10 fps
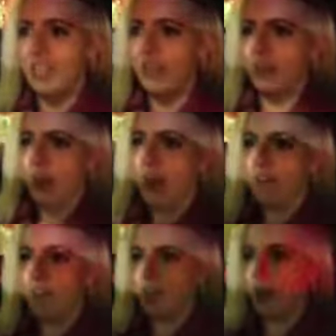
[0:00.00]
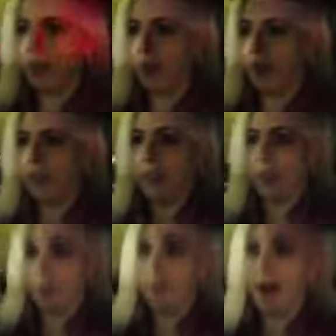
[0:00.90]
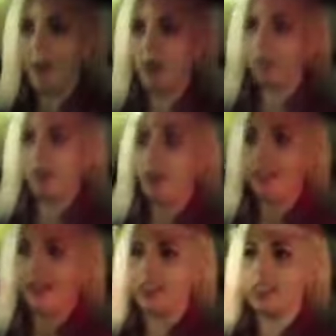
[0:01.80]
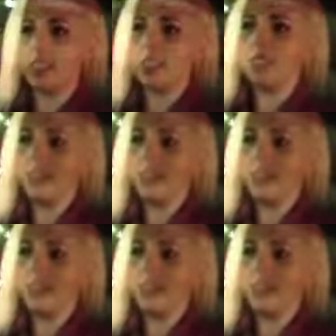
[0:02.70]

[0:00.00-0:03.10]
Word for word: if you have a driveway that you can park over, like that's a,